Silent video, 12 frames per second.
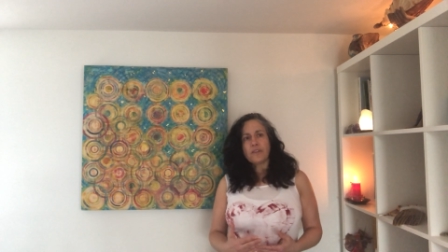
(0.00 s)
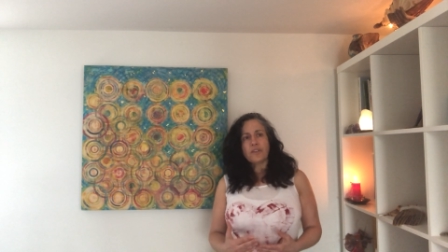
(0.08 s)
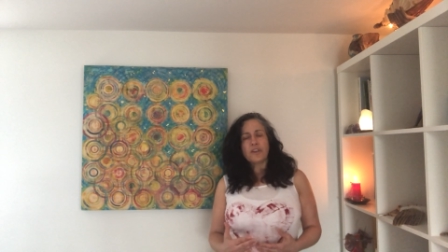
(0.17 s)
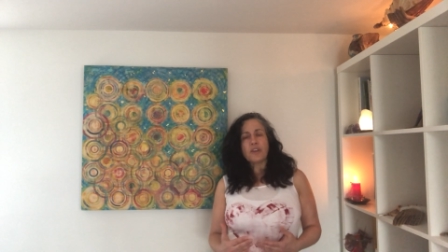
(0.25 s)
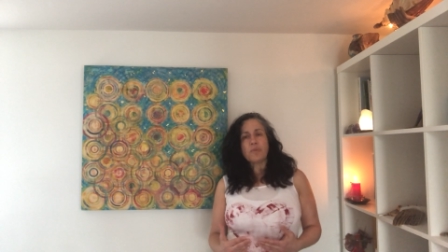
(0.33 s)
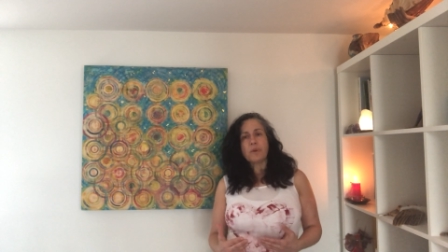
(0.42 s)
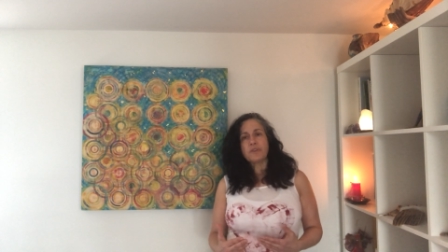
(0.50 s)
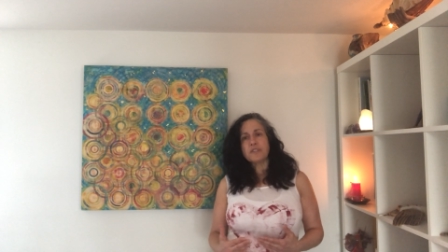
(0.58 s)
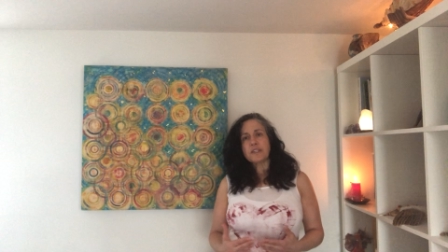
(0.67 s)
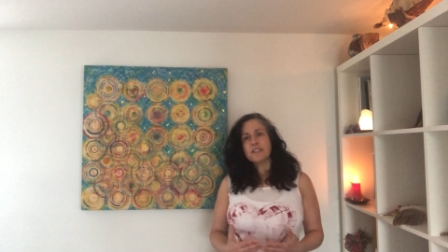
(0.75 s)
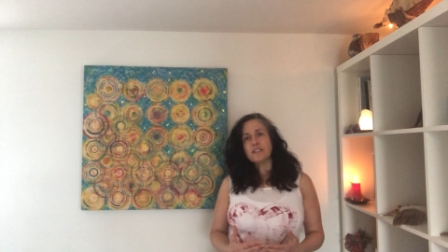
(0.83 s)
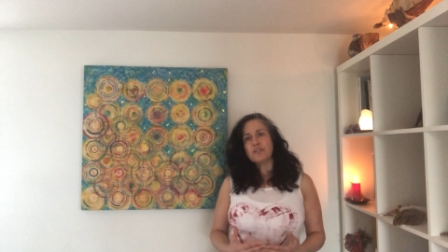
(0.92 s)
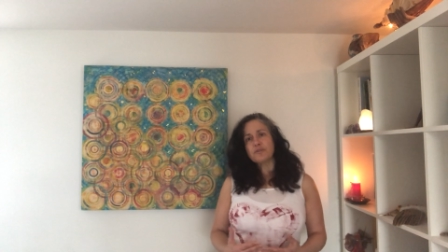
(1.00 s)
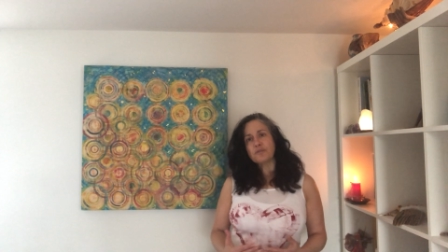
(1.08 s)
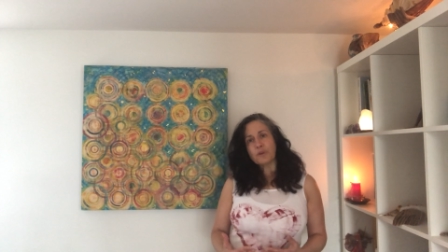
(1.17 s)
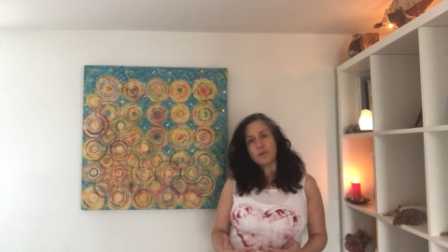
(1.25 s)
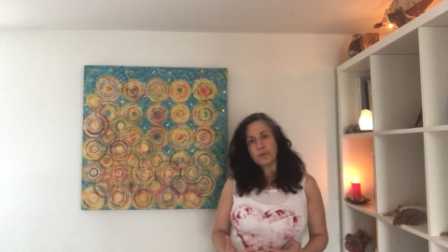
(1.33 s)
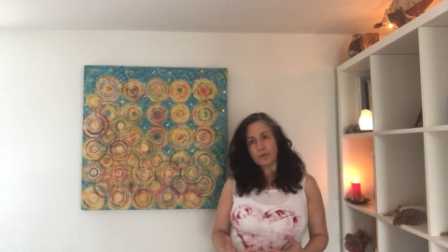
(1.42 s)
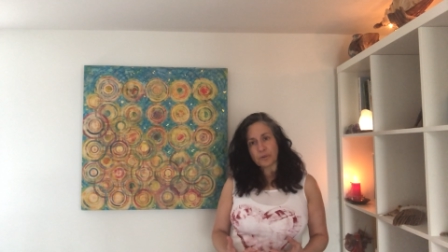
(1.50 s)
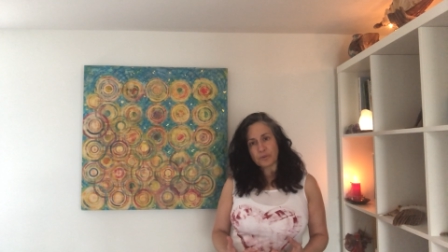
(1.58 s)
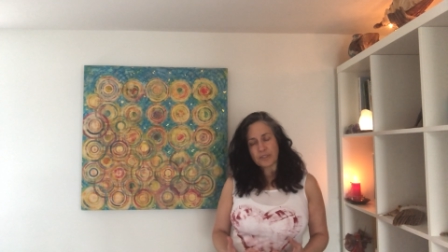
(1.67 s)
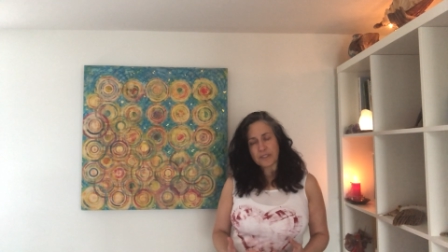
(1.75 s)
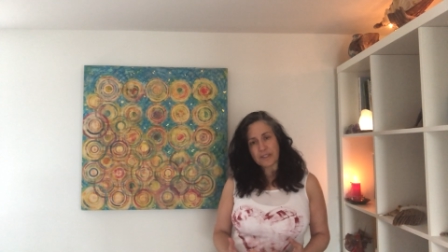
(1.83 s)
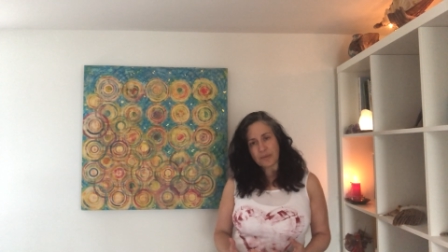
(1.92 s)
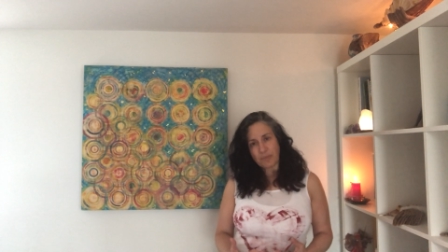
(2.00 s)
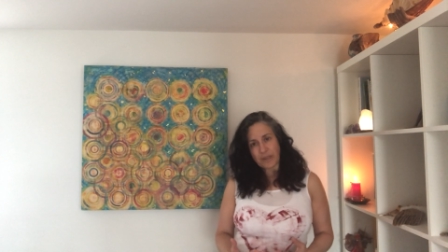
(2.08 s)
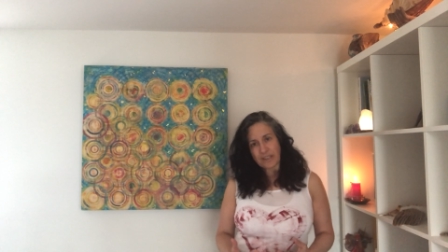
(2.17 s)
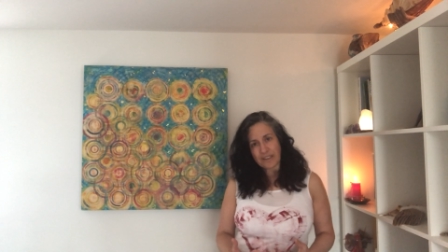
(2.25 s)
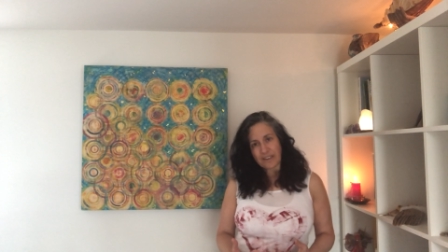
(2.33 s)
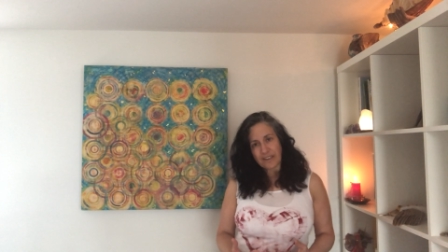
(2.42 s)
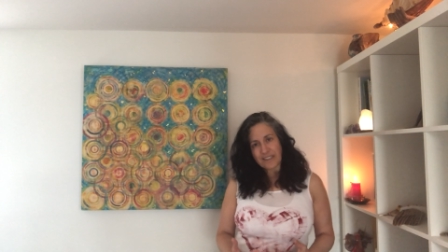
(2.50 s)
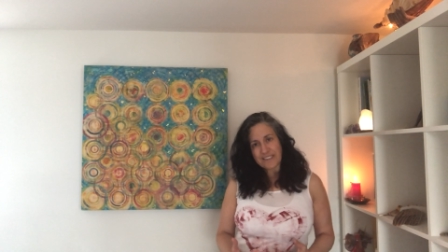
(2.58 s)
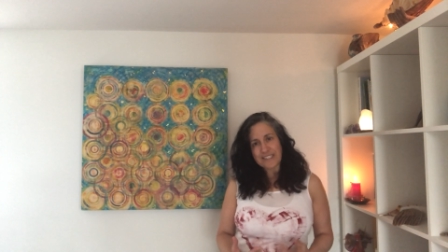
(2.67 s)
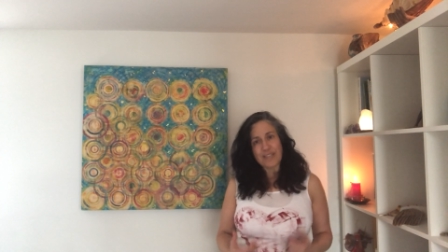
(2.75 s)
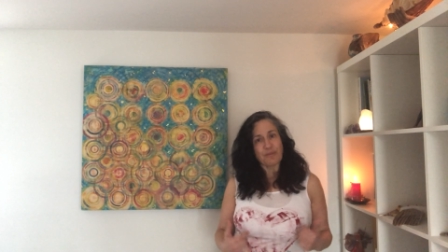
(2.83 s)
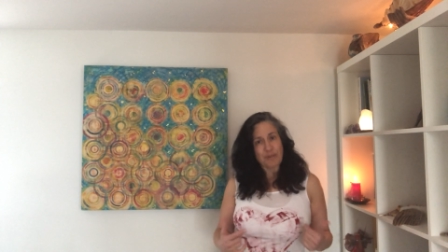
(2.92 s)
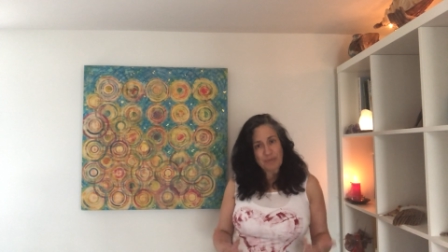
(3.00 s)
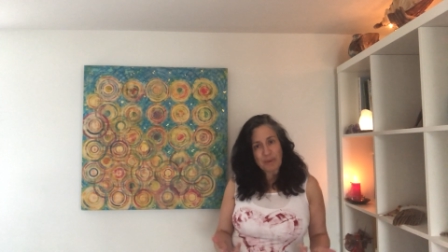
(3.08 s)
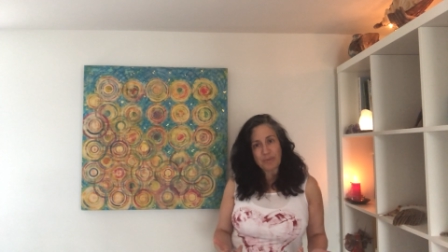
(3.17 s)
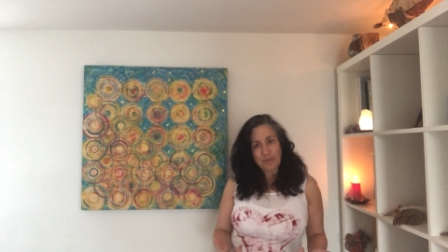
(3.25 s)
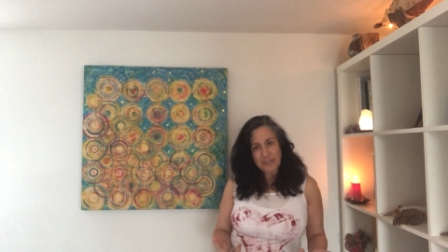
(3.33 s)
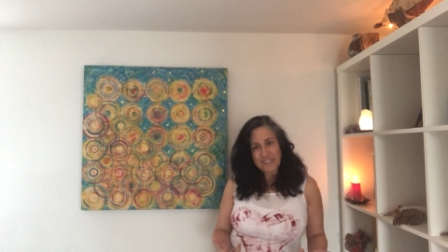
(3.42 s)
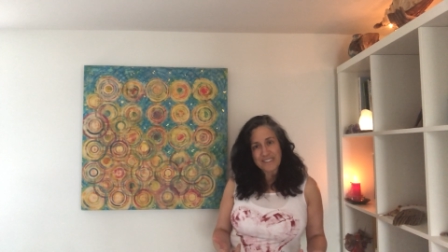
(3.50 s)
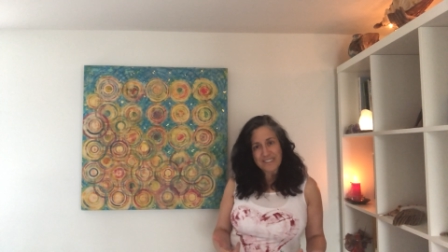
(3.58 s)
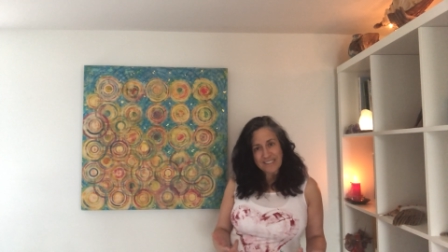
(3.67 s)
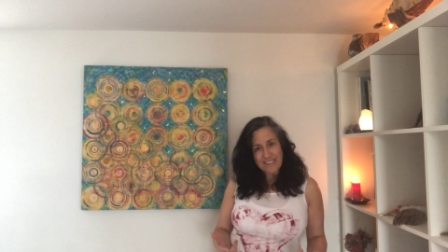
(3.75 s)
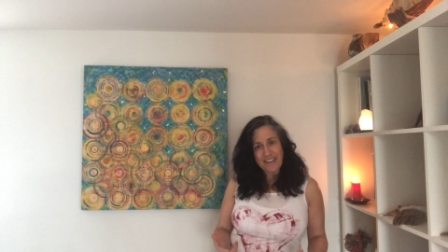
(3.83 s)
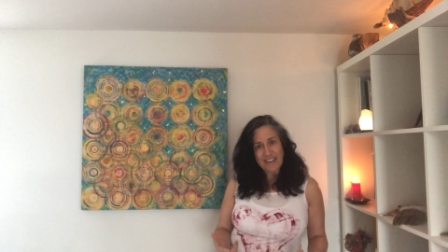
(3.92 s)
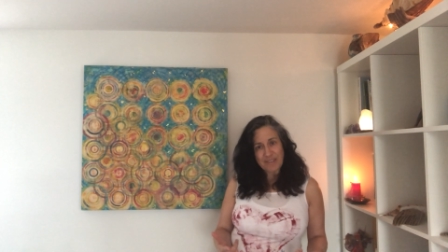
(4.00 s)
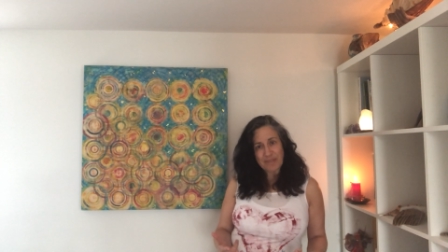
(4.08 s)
think about sending a photo to somebody and say, remember this time?